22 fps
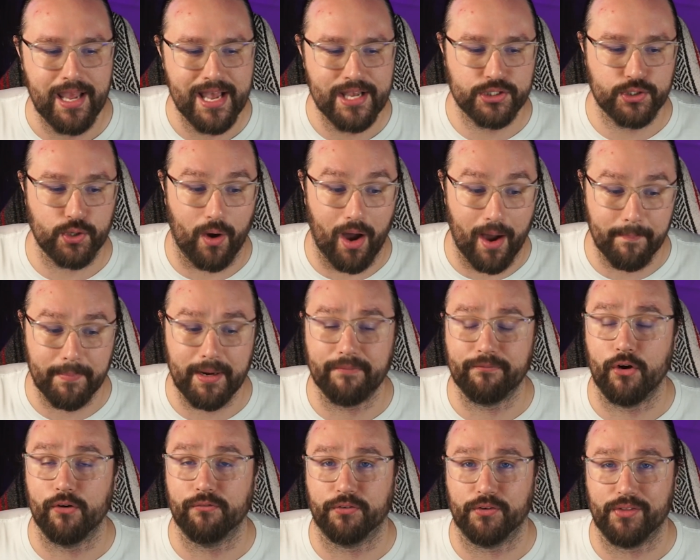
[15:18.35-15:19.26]
So I'm gonna
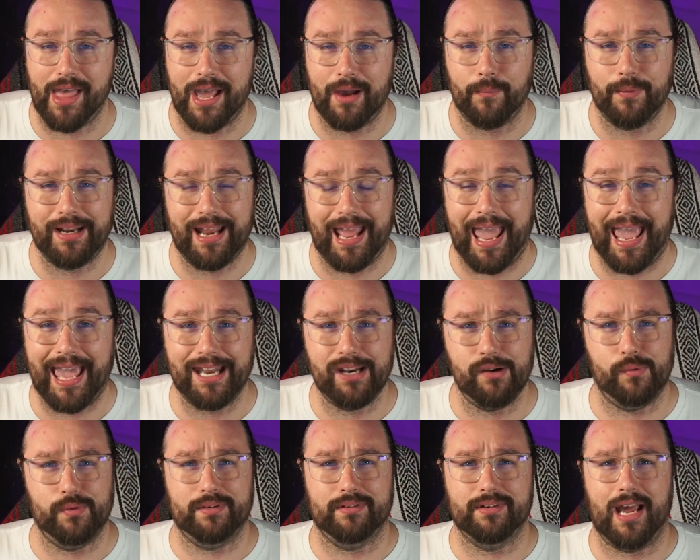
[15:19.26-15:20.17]
vote for that one, and
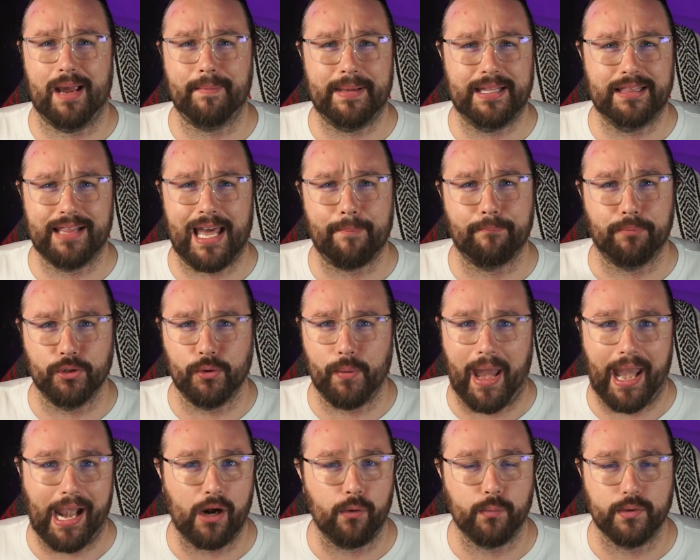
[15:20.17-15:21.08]
it would, I mean, that blue
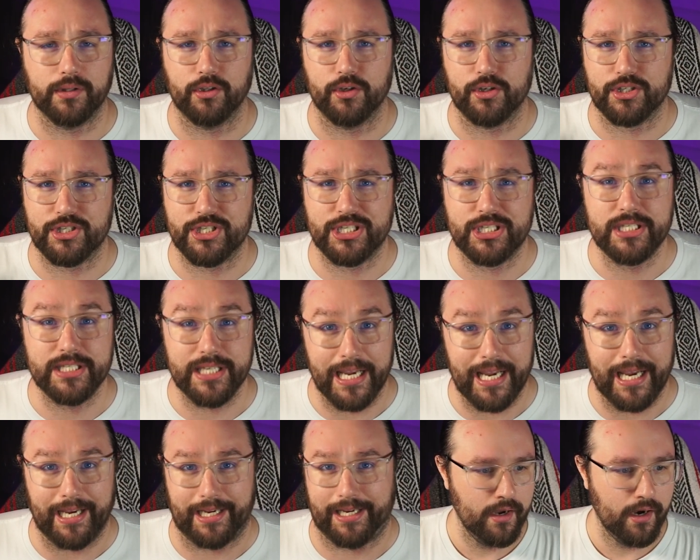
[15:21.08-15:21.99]
hair would look
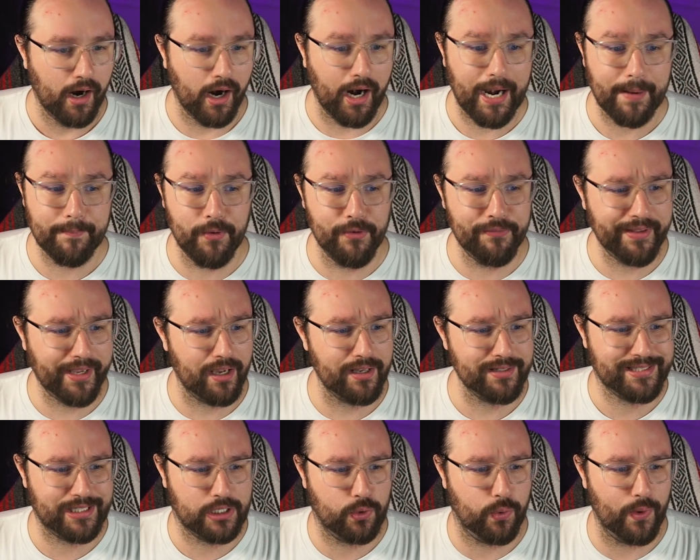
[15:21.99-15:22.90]
sick. All right, moving on
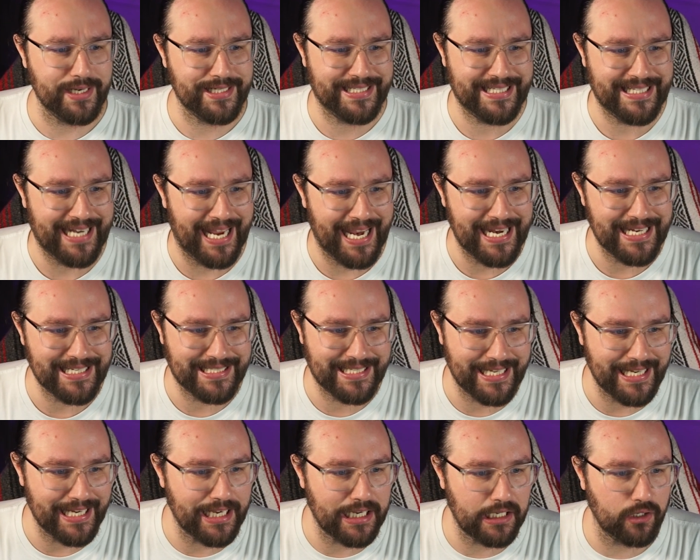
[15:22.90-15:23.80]
to question
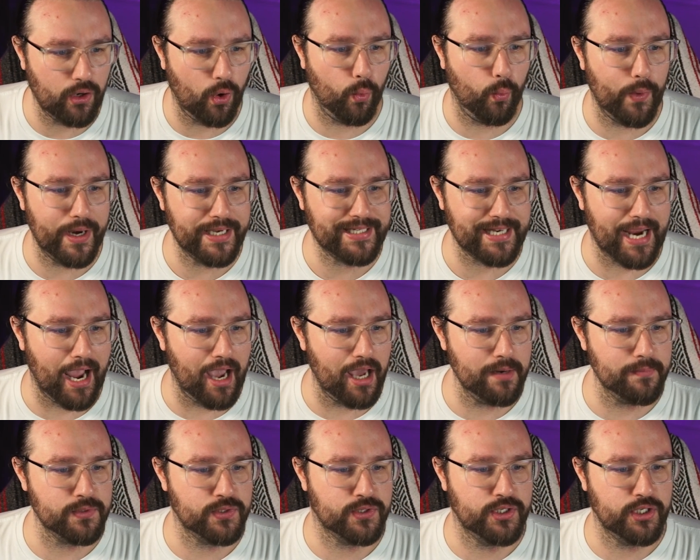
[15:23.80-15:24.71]
18. Which
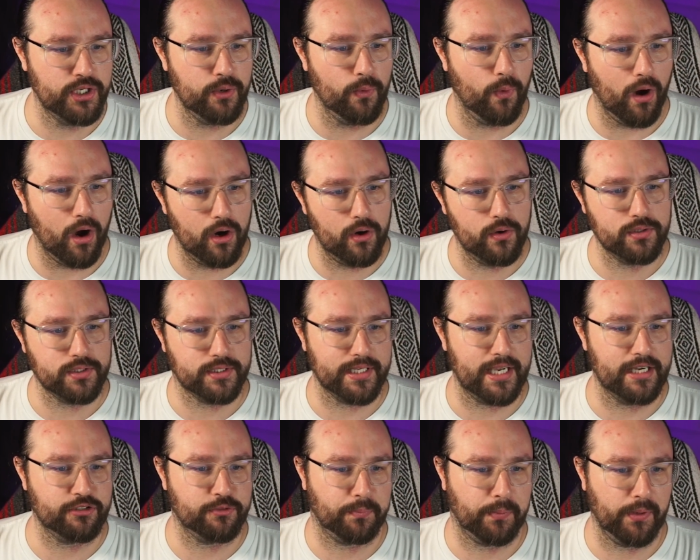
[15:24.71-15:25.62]
items do you own
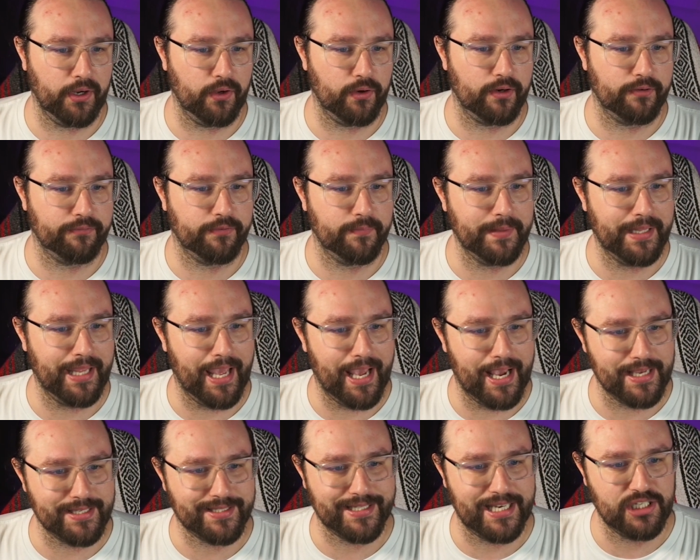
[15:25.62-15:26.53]
/ pre-order from the
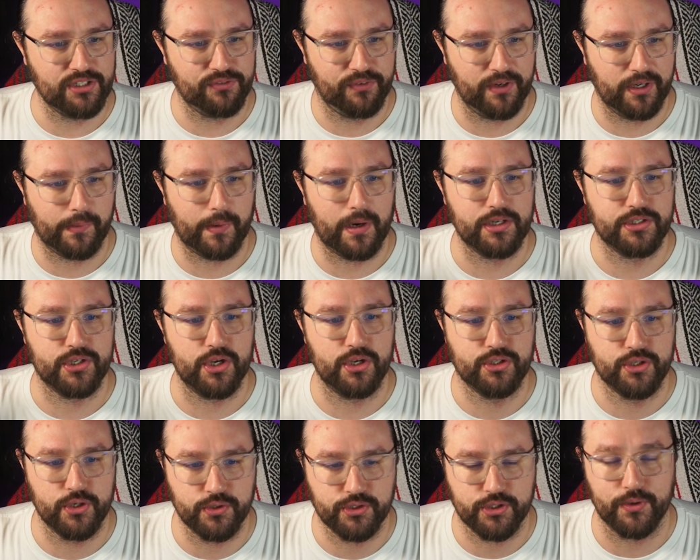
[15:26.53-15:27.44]
SH Figuarts
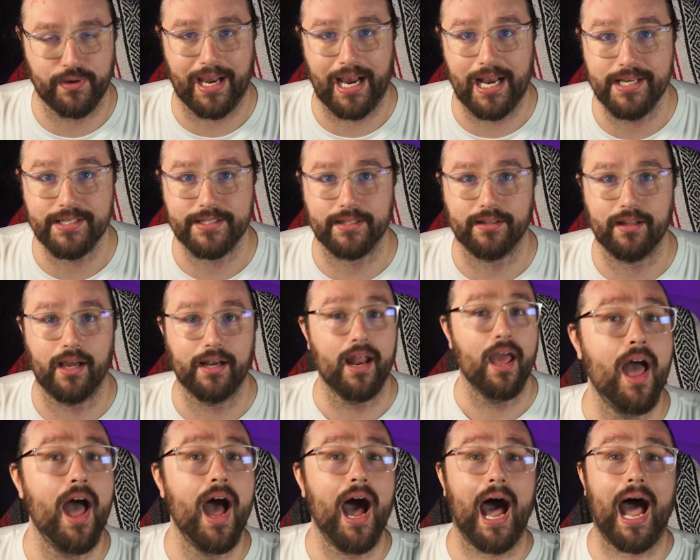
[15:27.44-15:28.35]
Jujutsu Kaisen line?
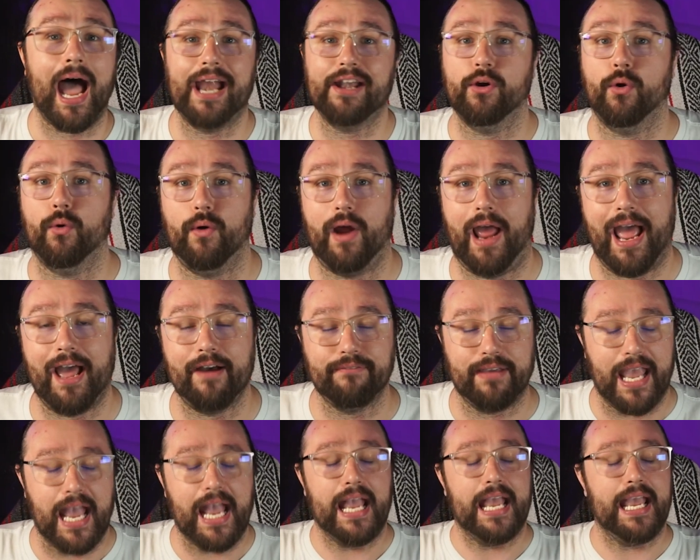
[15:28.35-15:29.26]
I don't have
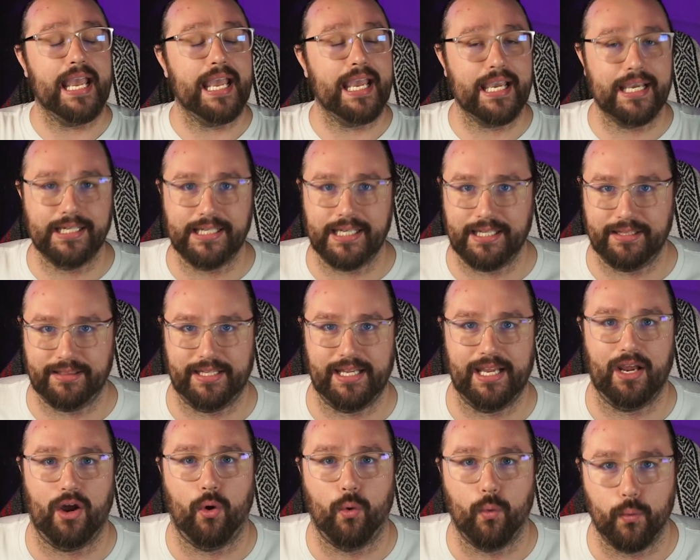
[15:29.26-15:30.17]

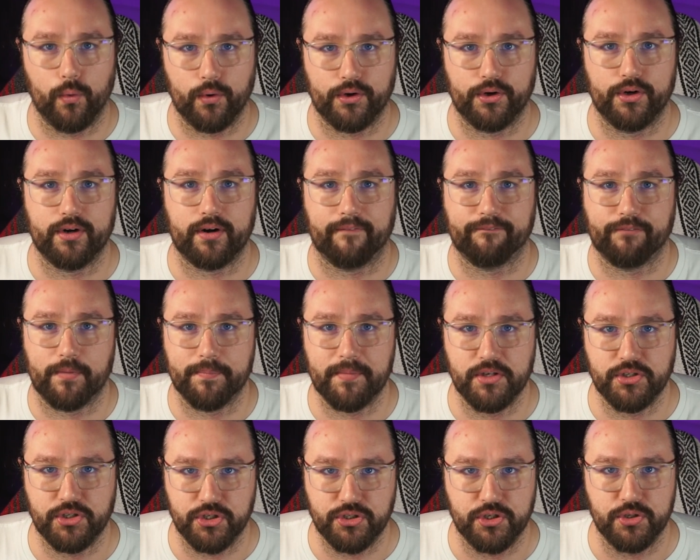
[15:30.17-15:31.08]
anything ordered from the
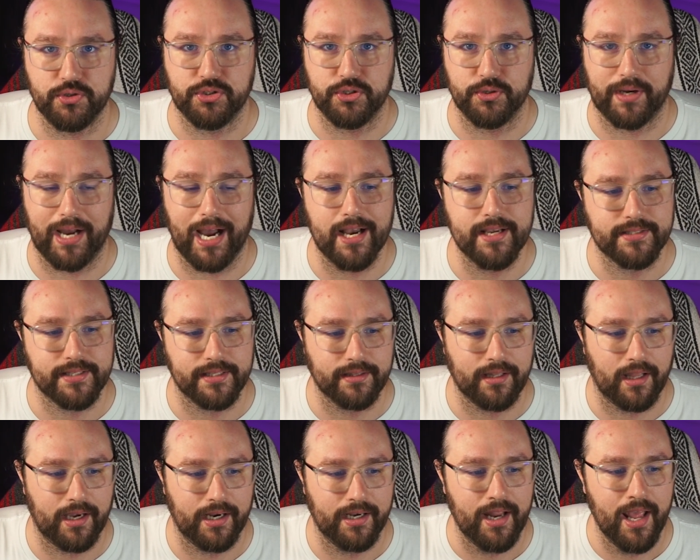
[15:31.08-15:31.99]
Jujutsu Kaisen
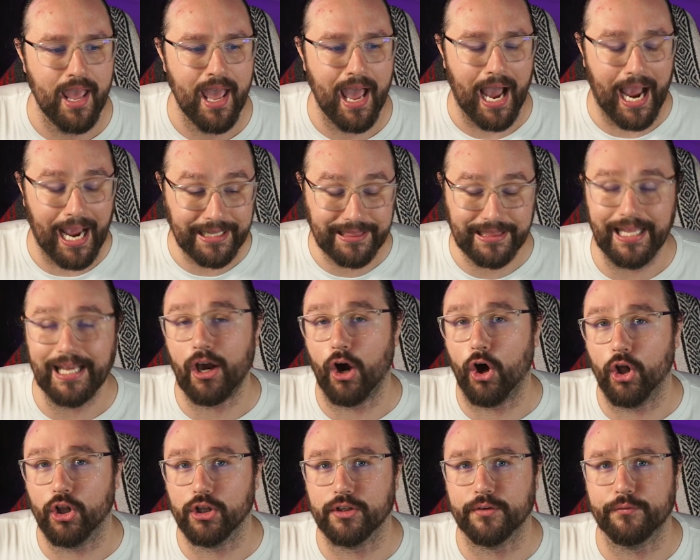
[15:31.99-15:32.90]
line. I think
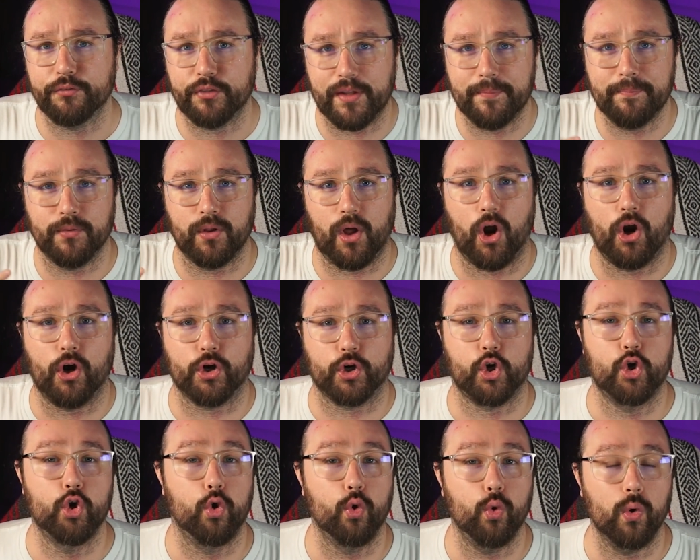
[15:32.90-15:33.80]
all of them are
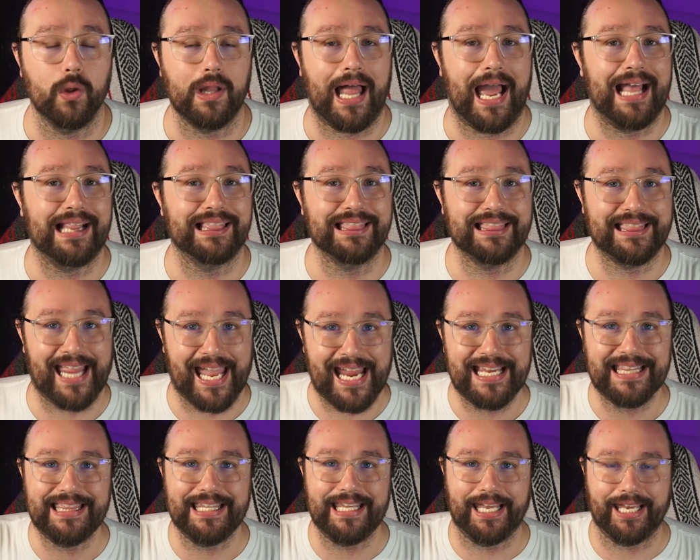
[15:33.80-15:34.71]
cool. I
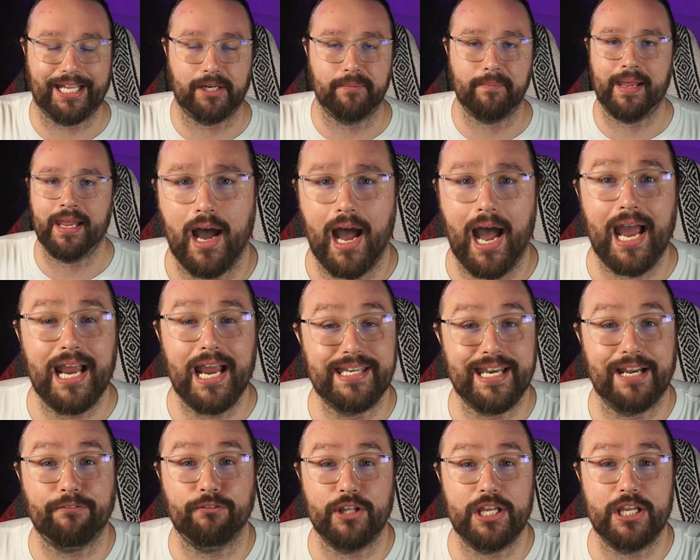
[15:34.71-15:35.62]
like the anime. I
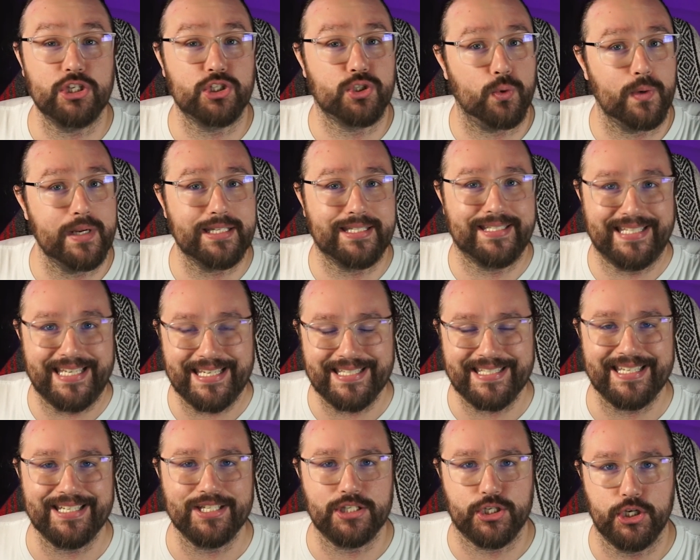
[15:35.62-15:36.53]
definitely enjoyed
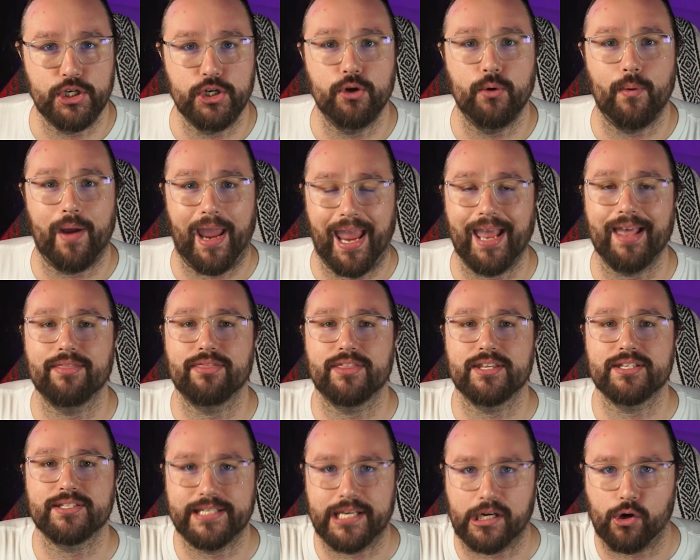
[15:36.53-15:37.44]
season 2 and
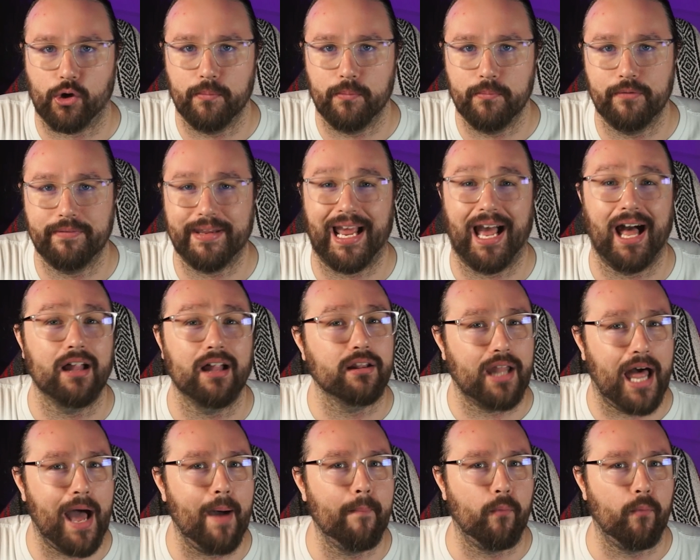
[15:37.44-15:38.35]
the Zero movie a
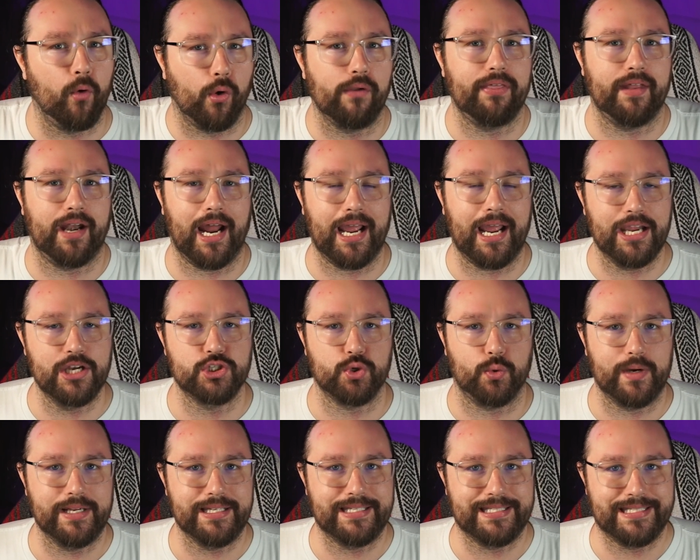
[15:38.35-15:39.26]
lot more than I
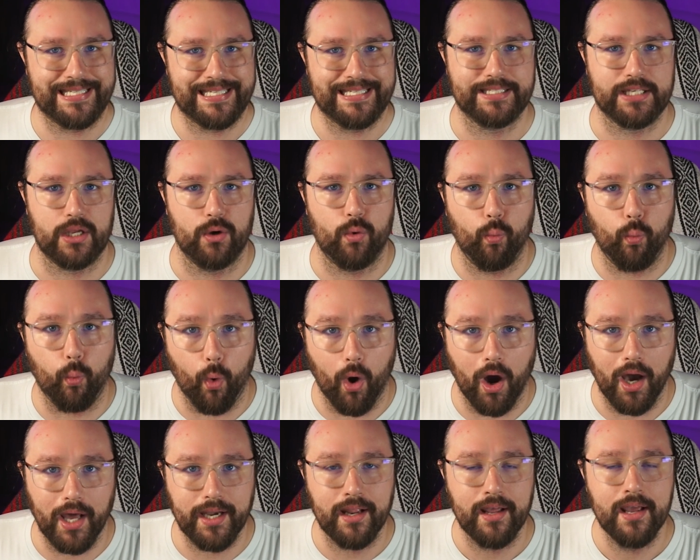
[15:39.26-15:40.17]
enjoyed season 1.